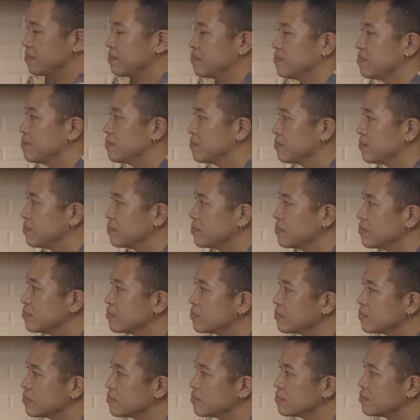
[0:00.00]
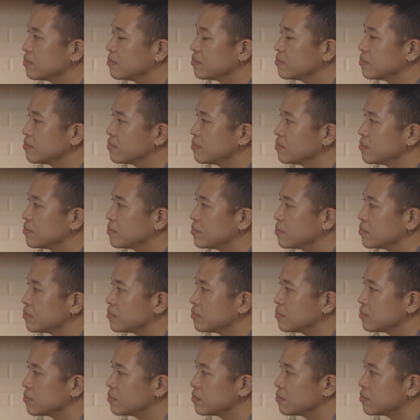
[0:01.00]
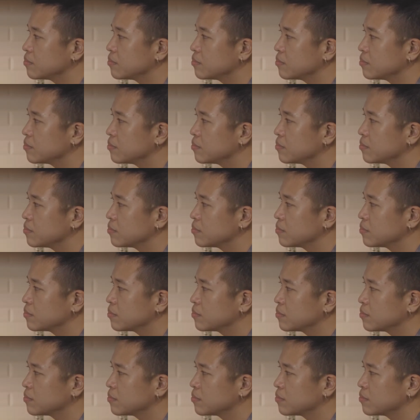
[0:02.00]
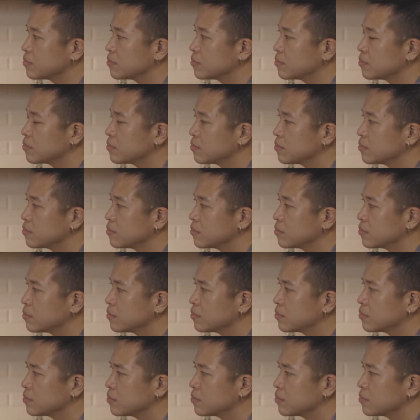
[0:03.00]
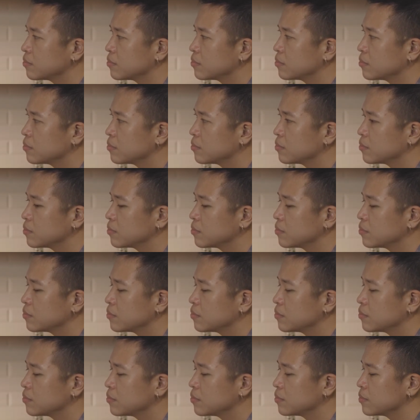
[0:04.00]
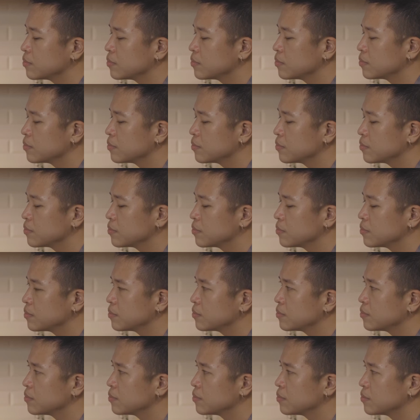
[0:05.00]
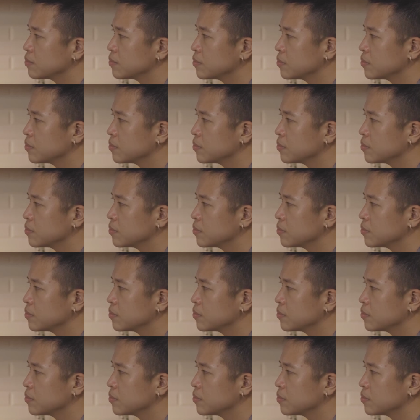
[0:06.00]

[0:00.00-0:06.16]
(silent)